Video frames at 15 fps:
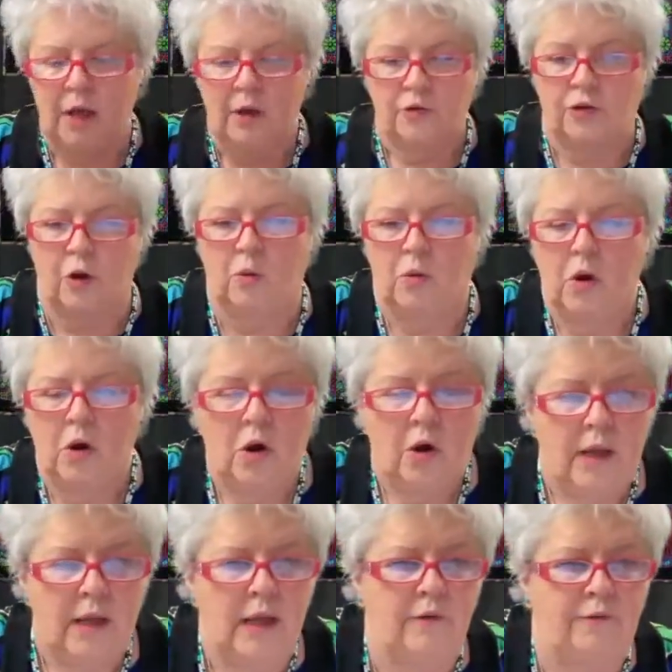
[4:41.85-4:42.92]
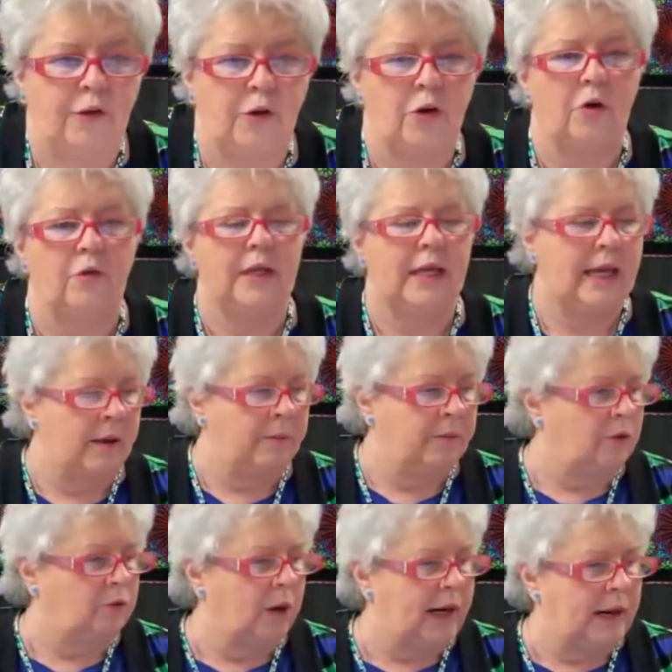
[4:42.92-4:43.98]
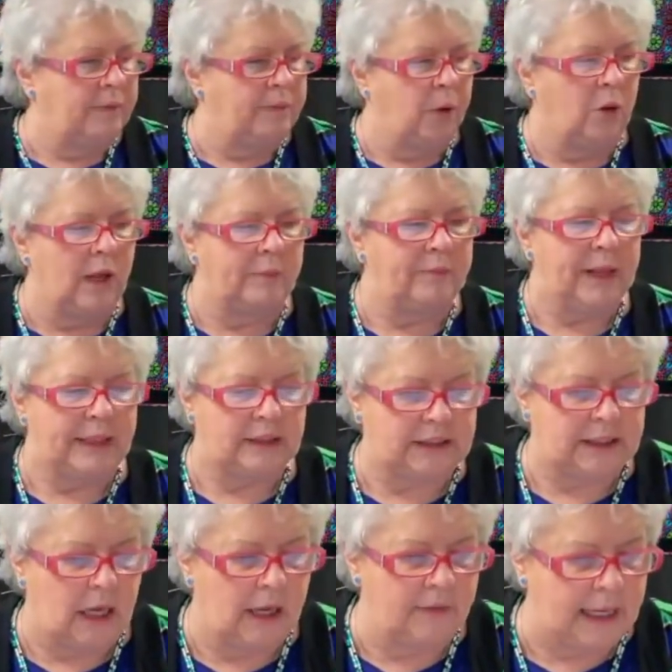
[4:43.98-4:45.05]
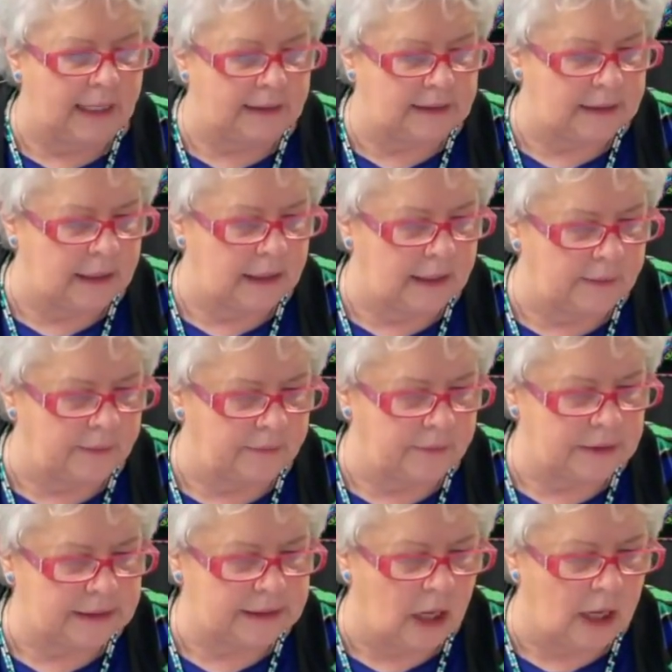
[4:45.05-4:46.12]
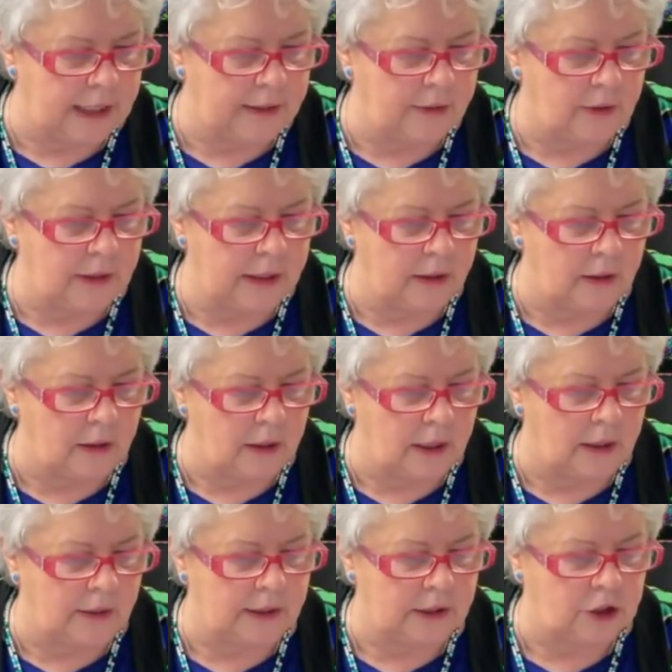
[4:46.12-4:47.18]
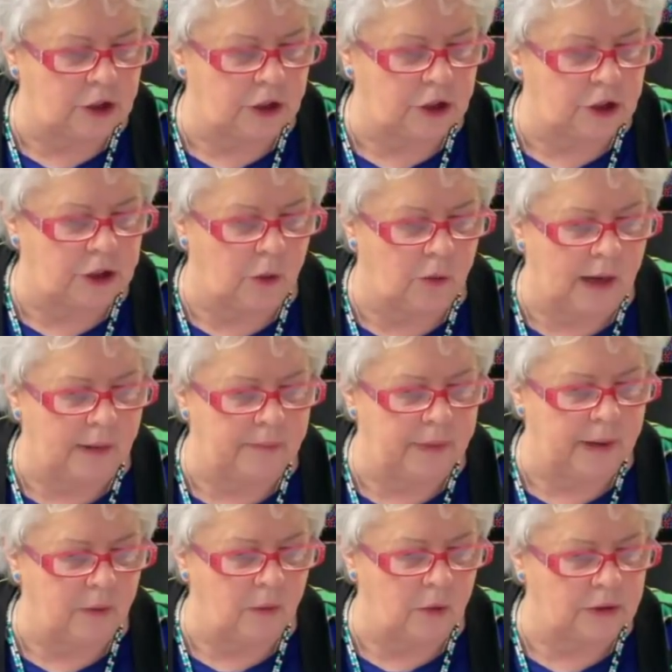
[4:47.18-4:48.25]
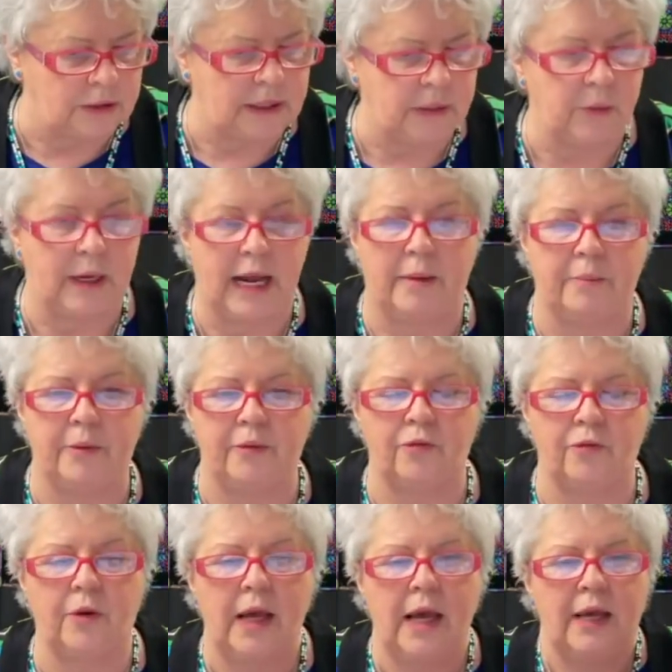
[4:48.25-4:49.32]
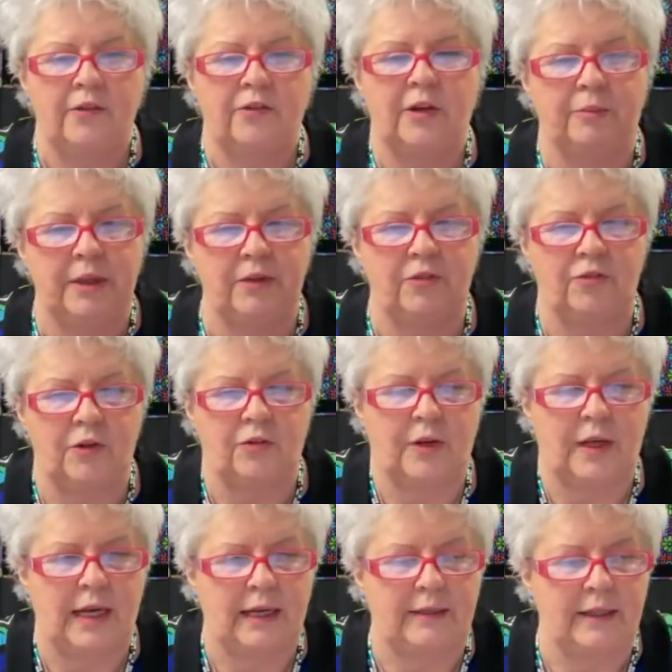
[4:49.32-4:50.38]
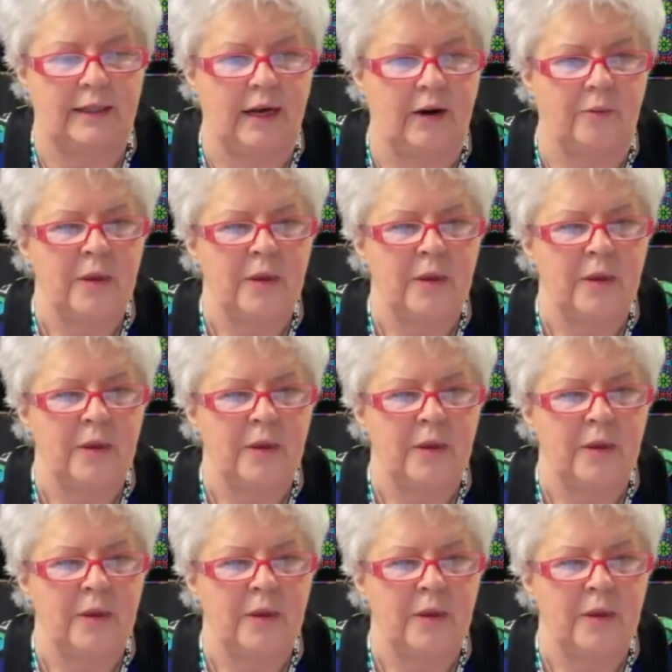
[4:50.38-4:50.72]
So if you know the emerald, when I pull up that that um, slide, it'll uh, it should show up, but we'll see what happens. Something's disconnected there.